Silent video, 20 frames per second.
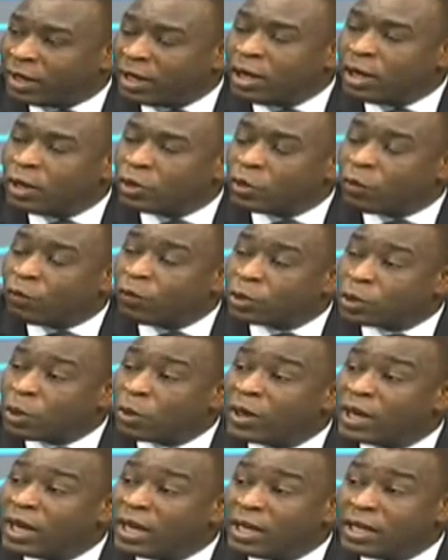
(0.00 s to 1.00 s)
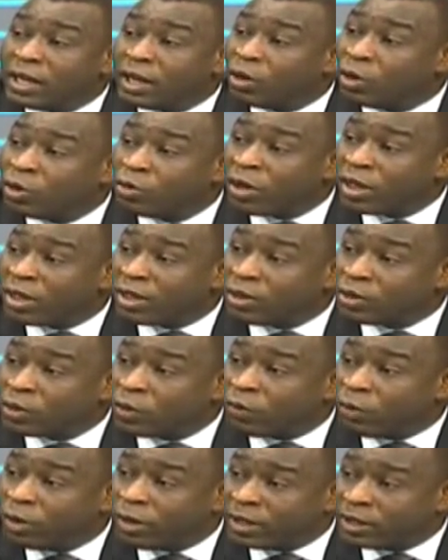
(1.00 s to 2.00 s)
So for someone earning
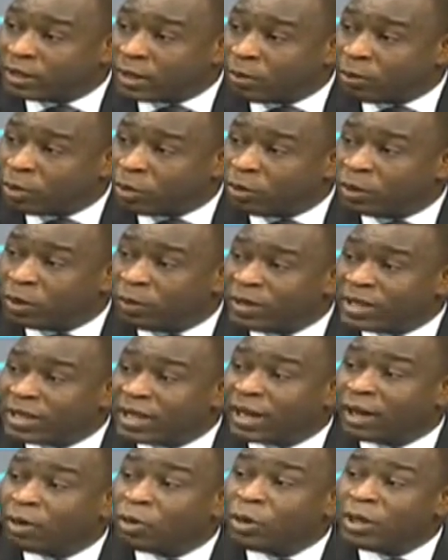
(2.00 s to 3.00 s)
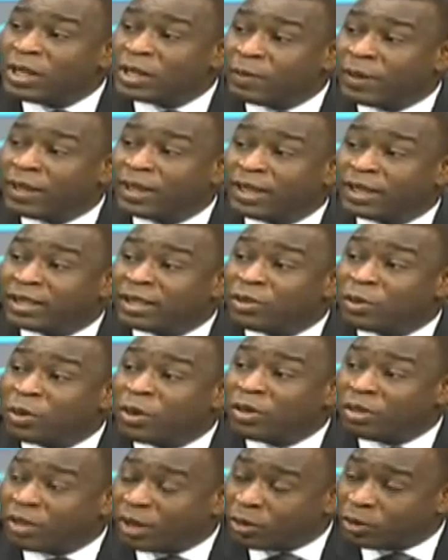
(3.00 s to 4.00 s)
100,000, for example, the person can only spend
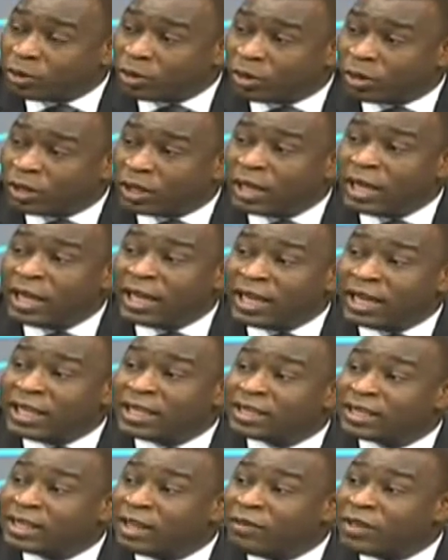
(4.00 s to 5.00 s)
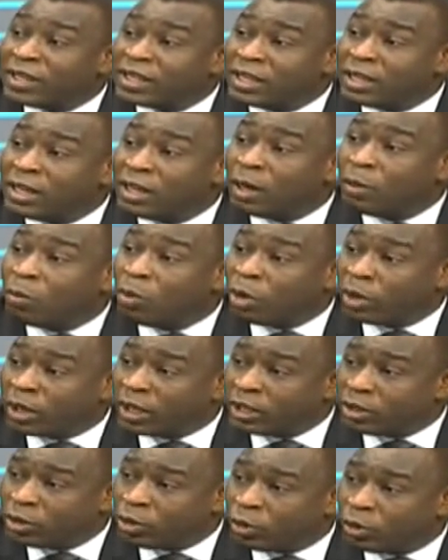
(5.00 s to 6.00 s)
33,000 in servicing a
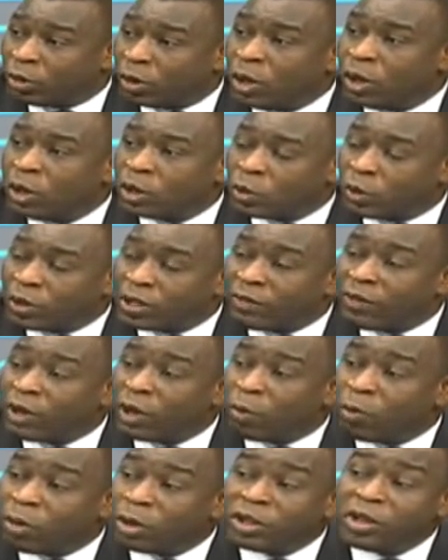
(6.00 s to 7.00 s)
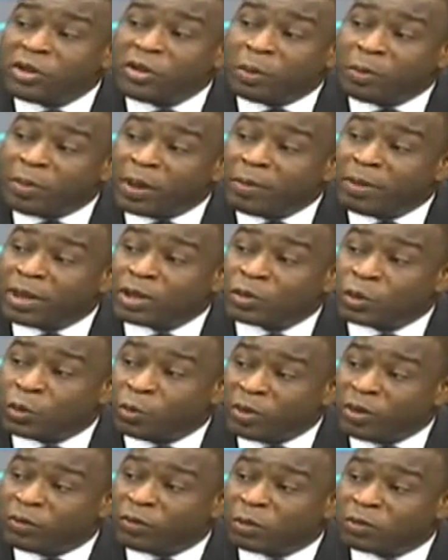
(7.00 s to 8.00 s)
mortgage loan. So whatever your monthly repayments
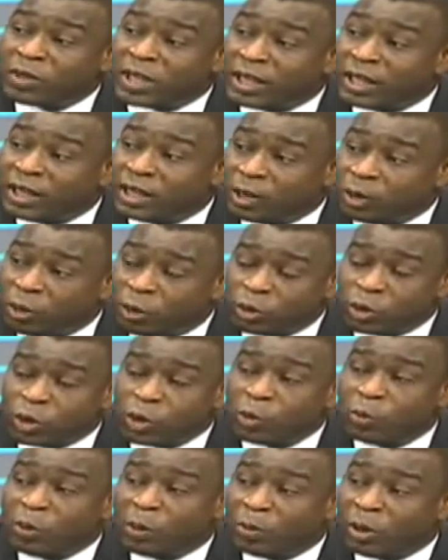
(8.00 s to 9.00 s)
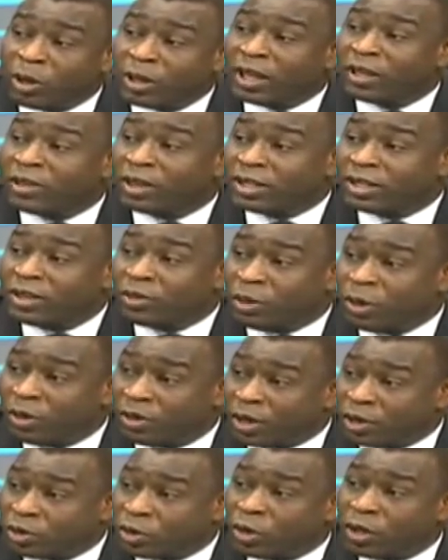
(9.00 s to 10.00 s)
would be from taking a loan shouldn't be more than
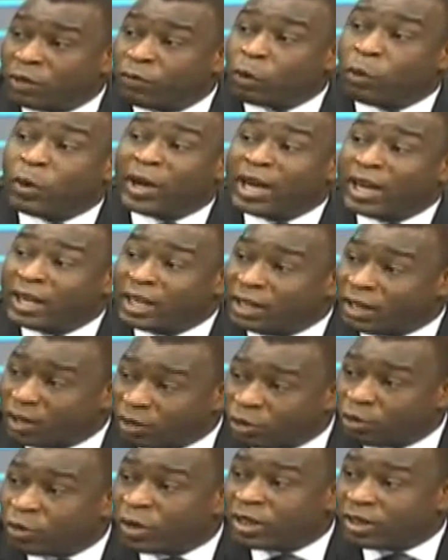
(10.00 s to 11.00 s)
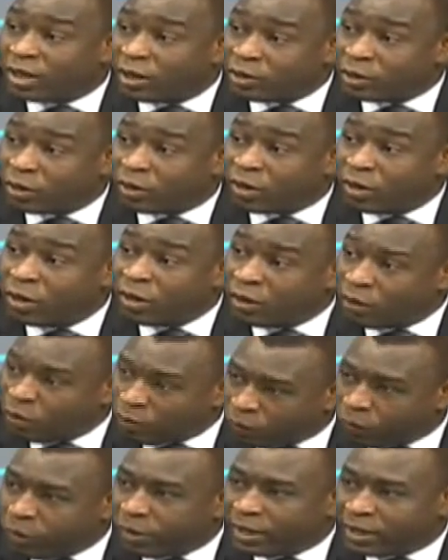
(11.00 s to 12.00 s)
33,000 if you were earning 100,000.
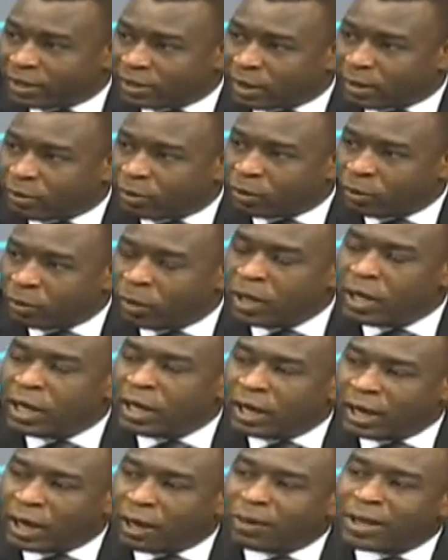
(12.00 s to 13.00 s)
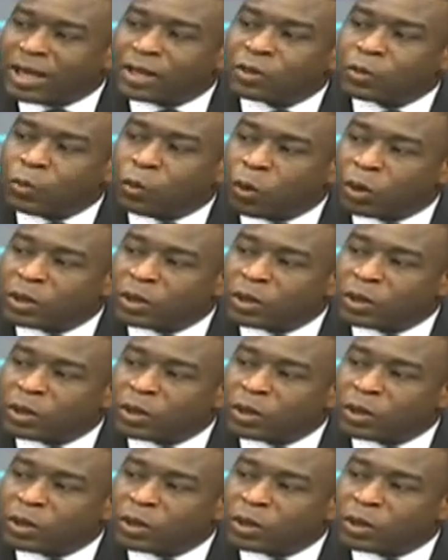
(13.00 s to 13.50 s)
For example. Now that's what